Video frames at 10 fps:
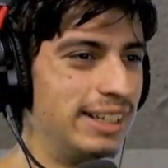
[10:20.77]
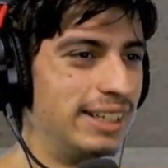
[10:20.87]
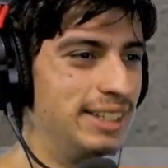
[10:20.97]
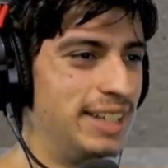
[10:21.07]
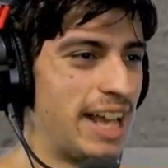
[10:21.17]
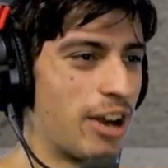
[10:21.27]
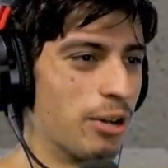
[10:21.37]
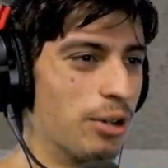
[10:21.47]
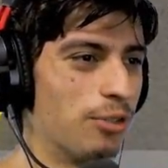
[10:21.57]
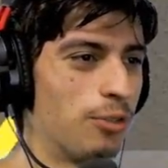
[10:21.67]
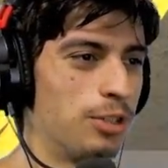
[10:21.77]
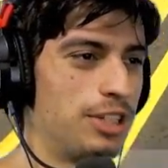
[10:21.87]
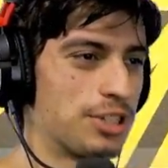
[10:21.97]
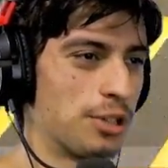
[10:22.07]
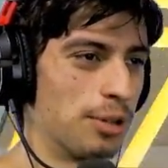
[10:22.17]
narrow for
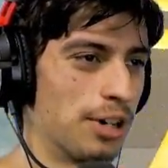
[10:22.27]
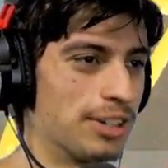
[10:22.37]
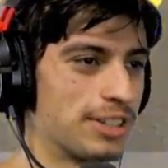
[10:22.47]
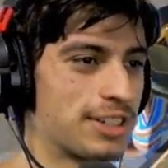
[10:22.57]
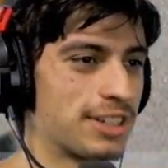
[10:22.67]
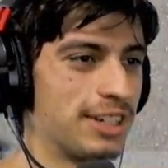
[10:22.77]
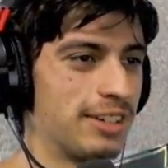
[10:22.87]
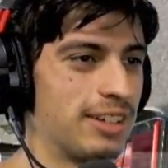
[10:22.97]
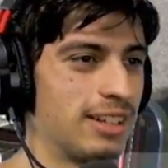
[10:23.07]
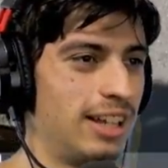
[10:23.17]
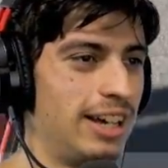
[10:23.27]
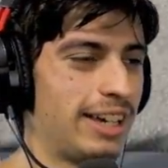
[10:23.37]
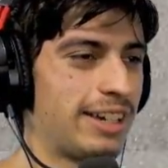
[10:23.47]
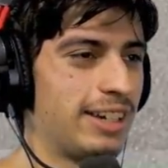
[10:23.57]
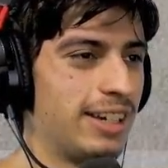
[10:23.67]
these go-karts. Like,